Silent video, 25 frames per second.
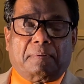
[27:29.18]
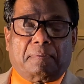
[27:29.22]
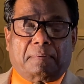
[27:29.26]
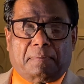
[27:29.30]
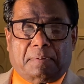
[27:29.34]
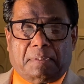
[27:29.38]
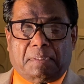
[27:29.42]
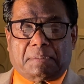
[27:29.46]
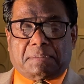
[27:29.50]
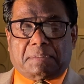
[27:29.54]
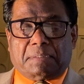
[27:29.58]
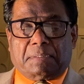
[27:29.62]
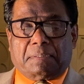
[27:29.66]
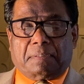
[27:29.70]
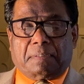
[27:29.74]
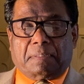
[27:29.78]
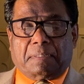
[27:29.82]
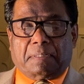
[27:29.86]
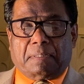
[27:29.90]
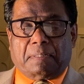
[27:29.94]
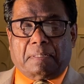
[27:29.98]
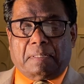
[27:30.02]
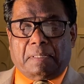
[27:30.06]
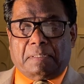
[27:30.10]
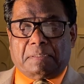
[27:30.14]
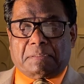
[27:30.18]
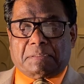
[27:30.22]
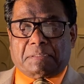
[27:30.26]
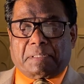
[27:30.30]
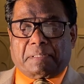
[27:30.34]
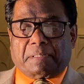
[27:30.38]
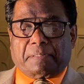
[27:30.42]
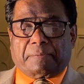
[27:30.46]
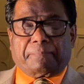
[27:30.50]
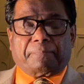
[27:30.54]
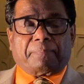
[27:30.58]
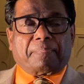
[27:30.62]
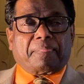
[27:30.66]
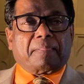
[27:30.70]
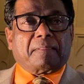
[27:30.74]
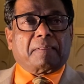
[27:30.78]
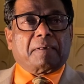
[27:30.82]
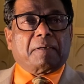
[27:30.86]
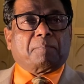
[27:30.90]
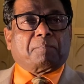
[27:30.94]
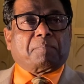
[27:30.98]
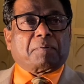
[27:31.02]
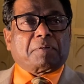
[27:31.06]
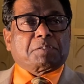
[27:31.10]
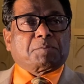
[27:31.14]
this Eliza,
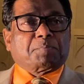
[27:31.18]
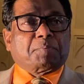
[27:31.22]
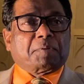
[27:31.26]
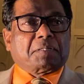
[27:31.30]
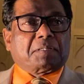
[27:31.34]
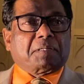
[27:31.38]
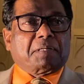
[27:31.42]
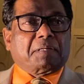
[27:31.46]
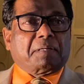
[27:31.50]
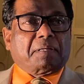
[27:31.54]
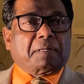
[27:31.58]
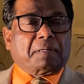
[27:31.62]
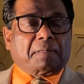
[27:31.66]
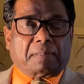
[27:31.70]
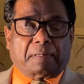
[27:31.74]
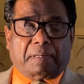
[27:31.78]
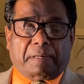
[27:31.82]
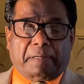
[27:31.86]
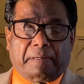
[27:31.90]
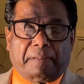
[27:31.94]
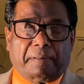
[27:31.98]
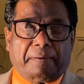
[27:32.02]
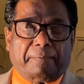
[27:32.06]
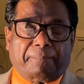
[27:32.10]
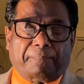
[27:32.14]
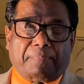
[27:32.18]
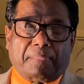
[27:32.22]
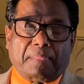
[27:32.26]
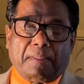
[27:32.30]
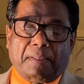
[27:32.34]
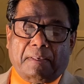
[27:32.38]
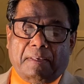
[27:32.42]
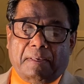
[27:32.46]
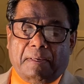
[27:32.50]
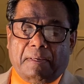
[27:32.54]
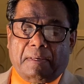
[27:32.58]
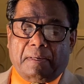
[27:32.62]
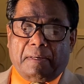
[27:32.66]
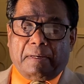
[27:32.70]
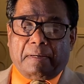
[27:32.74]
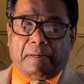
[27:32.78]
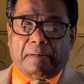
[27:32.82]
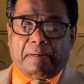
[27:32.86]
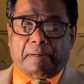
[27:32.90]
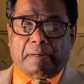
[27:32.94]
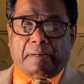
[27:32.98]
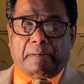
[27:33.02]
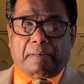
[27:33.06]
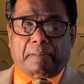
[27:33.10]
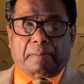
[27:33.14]
a Presbyterian lady
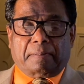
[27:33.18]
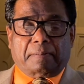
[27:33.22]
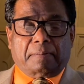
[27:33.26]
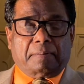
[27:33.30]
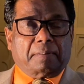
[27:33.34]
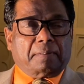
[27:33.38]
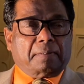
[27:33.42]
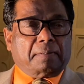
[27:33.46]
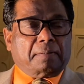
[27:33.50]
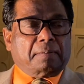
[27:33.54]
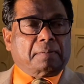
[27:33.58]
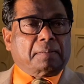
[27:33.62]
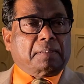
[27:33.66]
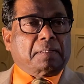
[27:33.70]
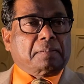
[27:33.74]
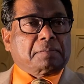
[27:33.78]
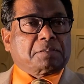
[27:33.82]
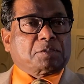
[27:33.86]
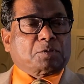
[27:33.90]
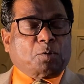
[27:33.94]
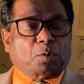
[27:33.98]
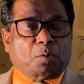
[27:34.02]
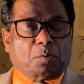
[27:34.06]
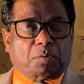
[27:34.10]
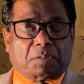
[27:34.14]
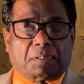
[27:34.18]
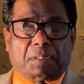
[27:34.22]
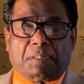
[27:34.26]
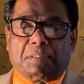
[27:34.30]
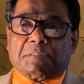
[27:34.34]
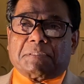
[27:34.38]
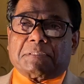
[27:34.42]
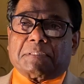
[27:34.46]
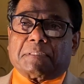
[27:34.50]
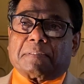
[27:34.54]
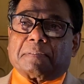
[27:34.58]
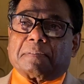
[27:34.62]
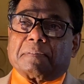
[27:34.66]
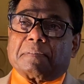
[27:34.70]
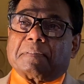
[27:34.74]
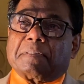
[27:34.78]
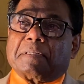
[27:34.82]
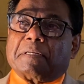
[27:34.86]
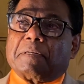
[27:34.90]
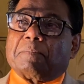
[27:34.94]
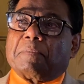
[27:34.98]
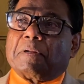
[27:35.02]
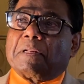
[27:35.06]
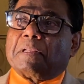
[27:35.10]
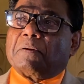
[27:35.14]
and uh, a school teacher,
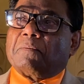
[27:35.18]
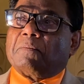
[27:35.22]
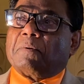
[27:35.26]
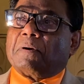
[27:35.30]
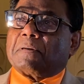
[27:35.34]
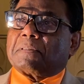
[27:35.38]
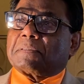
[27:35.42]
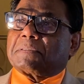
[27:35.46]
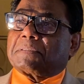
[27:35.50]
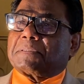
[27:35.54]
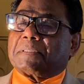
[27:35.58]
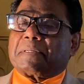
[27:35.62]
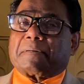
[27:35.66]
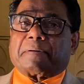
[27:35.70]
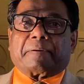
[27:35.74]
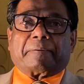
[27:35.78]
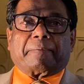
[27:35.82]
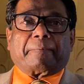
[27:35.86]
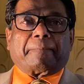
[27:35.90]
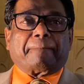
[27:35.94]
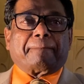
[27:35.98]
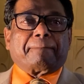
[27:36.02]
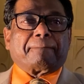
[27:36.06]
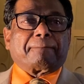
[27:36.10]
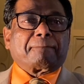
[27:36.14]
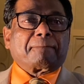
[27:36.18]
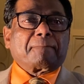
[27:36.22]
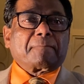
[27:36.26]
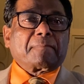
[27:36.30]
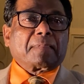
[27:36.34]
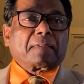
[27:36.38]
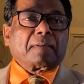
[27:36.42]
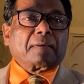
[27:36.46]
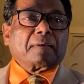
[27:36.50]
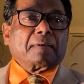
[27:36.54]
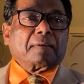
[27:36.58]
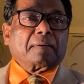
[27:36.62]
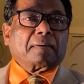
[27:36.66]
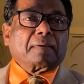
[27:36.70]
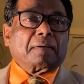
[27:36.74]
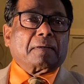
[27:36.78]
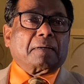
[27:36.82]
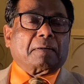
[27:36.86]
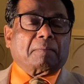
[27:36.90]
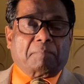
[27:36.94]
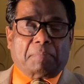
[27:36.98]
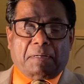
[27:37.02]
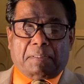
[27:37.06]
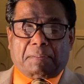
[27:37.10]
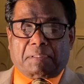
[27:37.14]
Emily was a
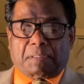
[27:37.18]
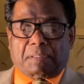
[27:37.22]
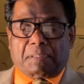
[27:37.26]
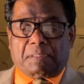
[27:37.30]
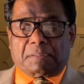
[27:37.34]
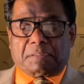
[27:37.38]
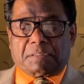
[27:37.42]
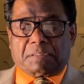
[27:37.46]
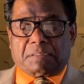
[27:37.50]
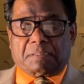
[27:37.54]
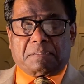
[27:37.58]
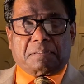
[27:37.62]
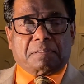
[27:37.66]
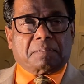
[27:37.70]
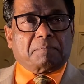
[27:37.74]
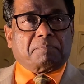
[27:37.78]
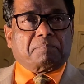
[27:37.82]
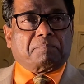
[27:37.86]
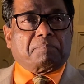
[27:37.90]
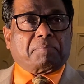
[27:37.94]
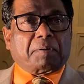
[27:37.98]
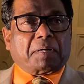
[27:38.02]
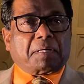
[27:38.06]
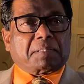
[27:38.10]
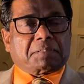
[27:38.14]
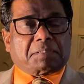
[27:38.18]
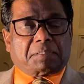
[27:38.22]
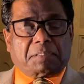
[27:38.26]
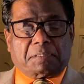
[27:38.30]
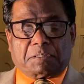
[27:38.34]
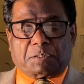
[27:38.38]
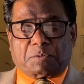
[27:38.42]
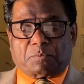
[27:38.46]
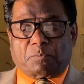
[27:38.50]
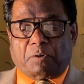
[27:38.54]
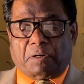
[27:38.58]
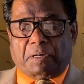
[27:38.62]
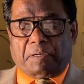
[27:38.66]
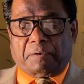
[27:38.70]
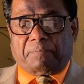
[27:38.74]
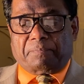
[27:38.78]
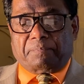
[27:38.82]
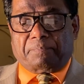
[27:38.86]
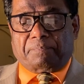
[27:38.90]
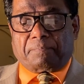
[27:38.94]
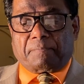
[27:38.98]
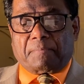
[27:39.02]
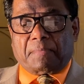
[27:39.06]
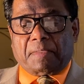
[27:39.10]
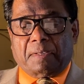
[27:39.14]
Methodist pastor's wife.
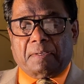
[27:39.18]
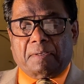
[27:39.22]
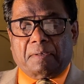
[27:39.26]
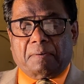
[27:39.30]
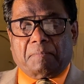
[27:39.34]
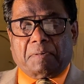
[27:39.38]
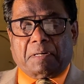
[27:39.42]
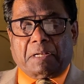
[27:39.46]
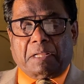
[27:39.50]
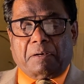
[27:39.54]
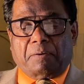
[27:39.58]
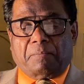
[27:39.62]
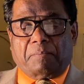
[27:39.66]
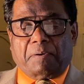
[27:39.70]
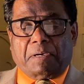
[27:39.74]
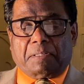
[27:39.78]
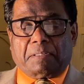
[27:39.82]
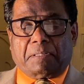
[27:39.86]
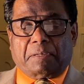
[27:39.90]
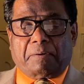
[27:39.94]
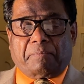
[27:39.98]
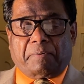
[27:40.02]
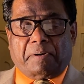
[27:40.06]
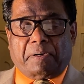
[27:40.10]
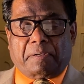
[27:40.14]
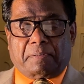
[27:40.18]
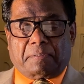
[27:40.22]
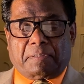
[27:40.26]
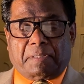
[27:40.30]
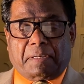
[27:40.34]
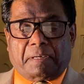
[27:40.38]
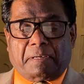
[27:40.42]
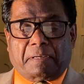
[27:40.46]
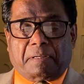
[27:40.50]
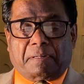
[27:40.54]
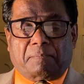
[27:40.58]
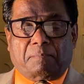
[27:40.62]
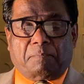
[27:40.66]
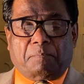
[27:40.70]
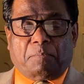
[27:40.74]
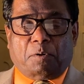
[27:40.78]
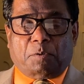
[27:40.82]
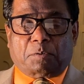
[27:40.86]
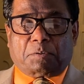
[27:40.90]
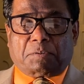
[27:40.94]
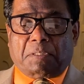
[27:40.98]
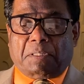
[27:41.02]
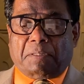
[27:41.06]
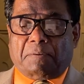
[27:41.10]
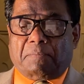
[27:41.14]
But anyway, they were there,
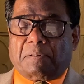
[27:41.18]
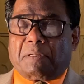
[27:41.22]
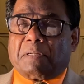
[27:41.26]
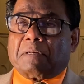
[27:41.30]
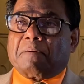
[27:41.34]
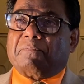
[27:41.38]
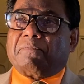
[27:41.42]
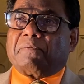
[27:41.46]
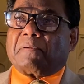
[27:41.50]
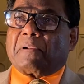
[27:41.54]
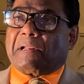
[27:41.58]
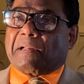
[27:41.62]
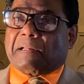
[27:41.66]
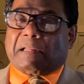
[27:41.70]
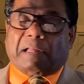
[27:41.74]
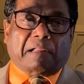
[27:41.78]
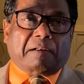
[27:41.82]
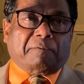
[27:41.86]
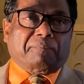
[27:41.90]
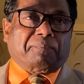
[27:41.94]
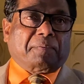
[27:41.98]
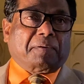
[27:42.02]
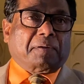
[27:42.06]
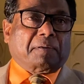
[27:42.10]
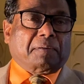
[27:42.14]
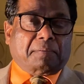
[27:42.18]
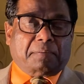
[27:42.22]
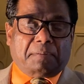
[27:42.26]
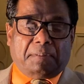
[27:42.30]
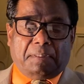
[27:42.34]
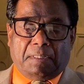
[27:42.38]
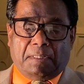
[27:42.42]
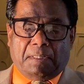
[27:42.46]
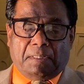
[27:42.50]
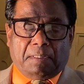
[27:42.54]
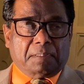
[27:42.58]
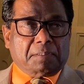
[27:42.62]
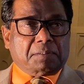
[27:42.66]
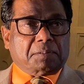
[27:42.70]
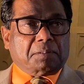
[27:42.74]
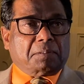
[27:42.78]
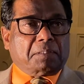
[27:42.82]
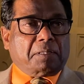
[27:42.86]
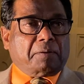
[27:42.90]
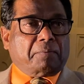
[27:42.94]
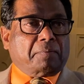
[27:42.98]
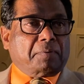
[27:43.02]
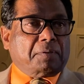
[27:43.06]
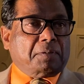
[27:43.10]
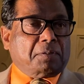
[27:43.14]
both lived in Philadelphia, so
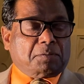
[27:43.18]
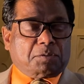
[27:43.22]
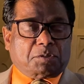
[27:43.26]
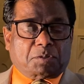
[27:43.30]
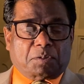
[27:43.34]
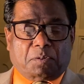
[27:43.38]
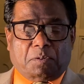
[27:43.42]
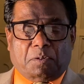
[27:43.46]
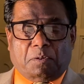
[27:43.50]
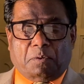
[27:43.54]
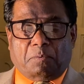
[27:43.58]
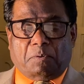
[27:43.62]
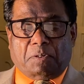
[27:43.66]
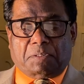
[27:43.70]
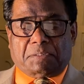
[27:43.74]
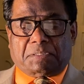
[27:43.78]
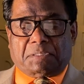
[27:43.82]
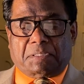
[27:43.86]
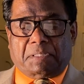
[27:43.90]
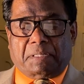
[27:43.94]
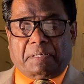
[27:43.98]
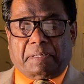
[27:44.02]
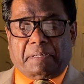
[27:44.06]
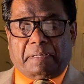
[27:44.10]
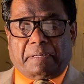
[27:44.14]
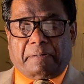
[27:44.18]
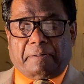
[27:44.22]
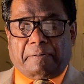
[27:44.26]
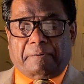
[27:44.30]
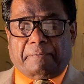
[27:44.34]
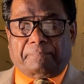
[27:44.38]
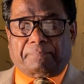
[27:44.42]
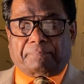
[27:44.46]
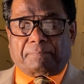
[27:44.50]
they used to go once in a year.